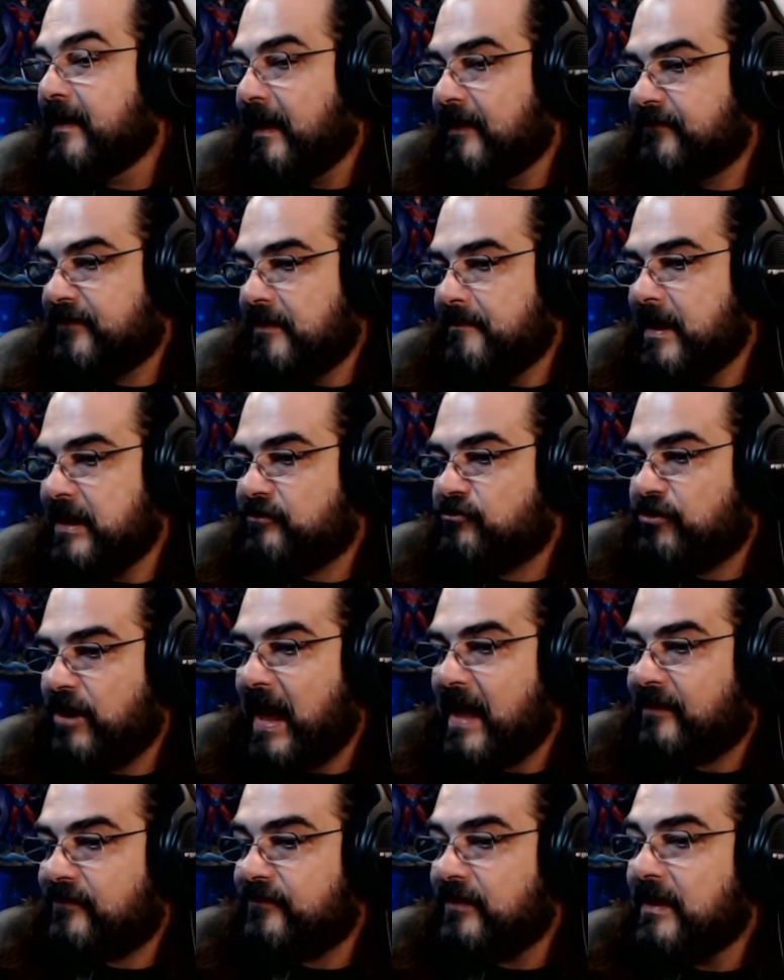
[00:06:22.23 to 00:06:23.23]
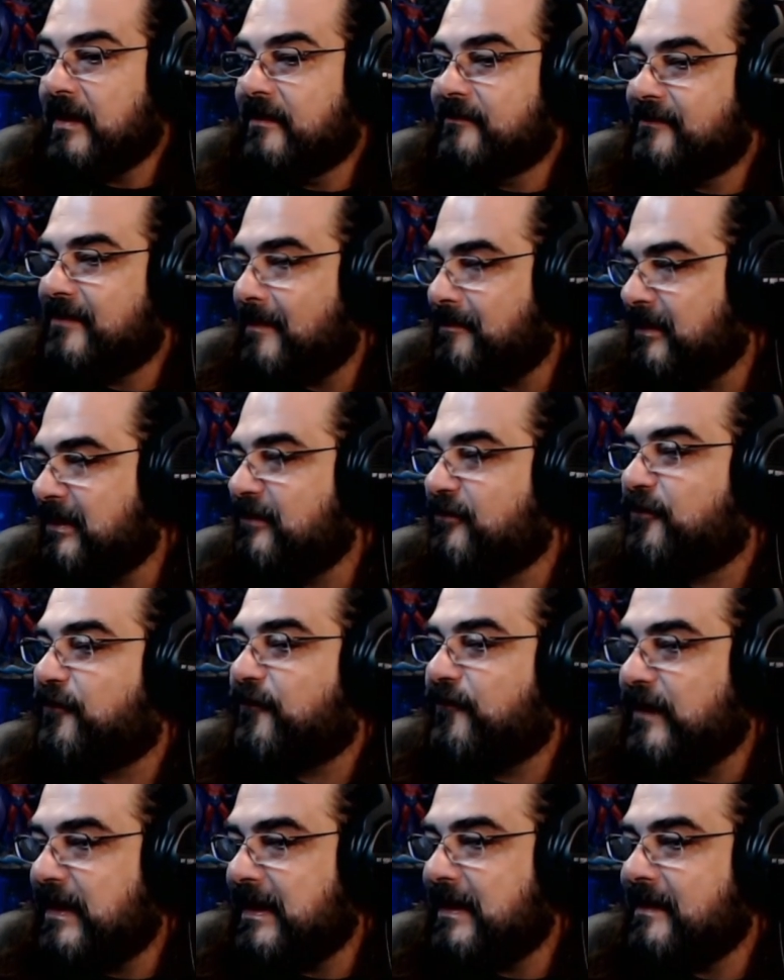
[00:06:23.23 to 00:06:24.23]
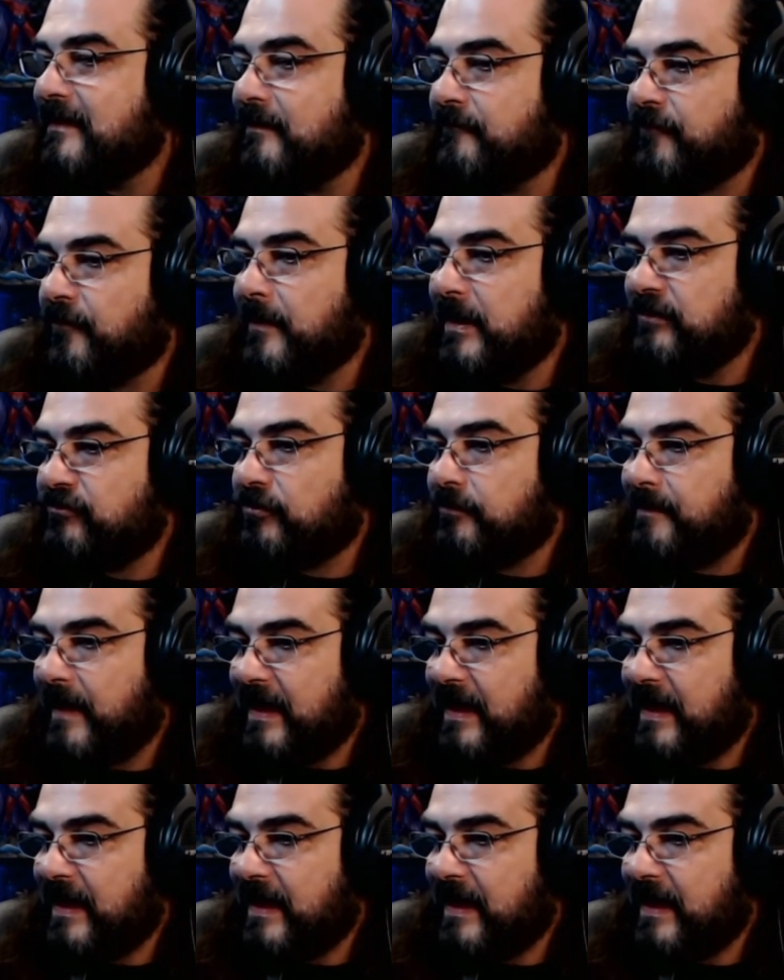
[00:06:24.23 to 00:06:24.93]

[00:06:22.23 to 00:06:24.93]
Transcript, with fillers: As they make checks, Deputies feed information